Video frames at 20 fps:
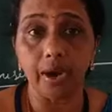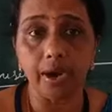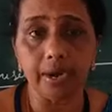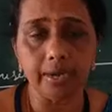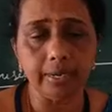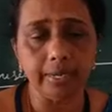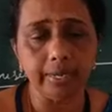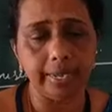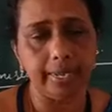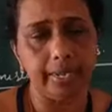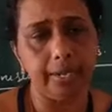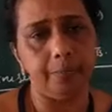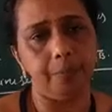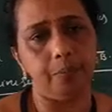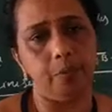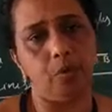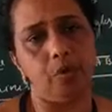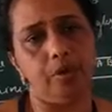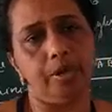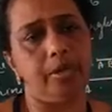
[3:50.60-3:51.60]
one
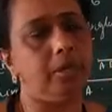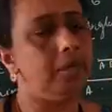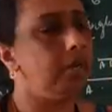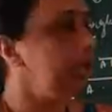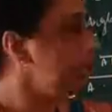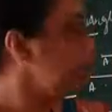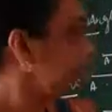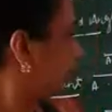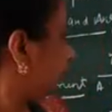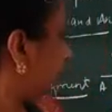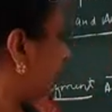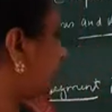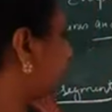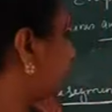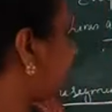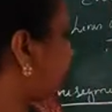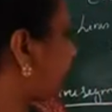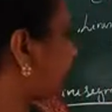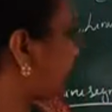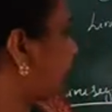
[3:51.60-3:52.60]
end point. It is
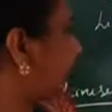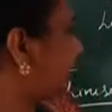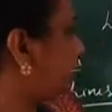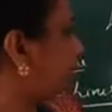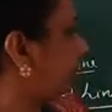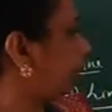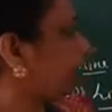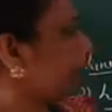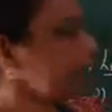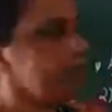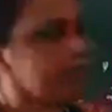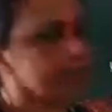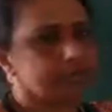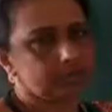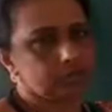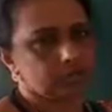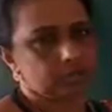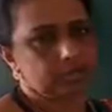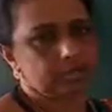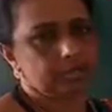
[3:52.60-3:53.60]
represented by
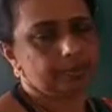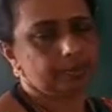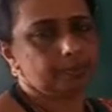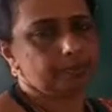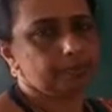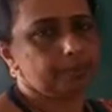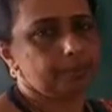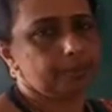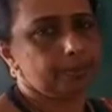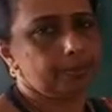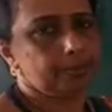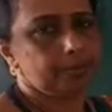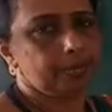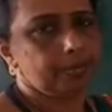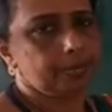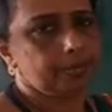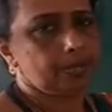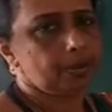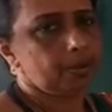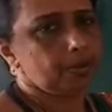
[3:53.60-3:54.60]
this.
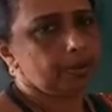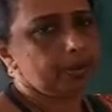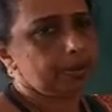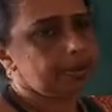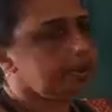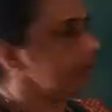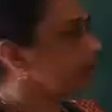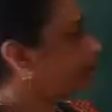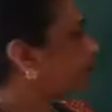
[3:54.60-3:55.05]
Okay.